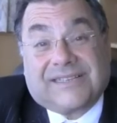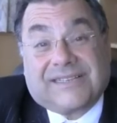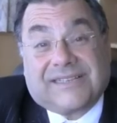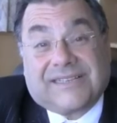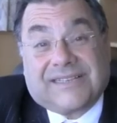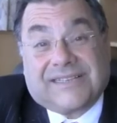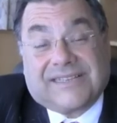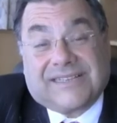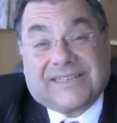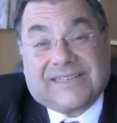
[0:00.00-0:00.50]

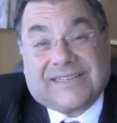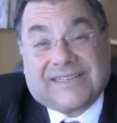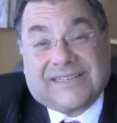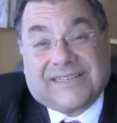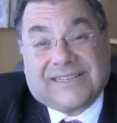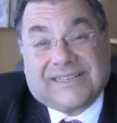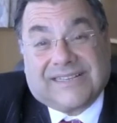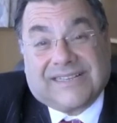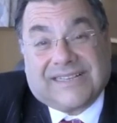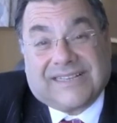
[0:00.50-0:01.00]

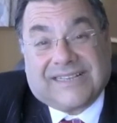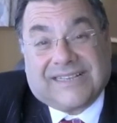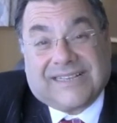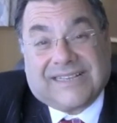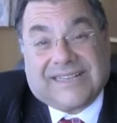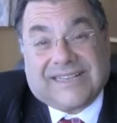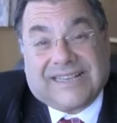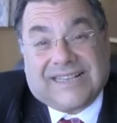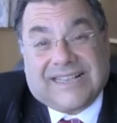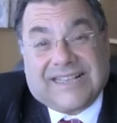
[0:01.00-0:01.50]

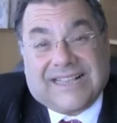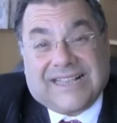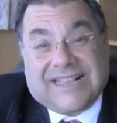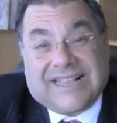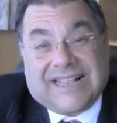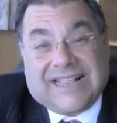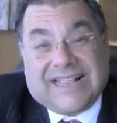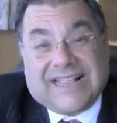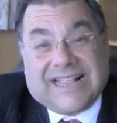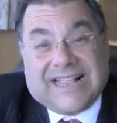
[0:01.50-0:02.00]

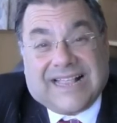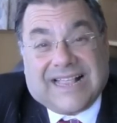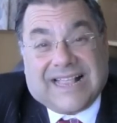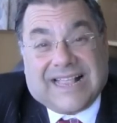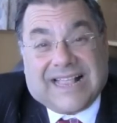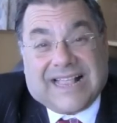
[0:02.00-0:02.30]
(silence)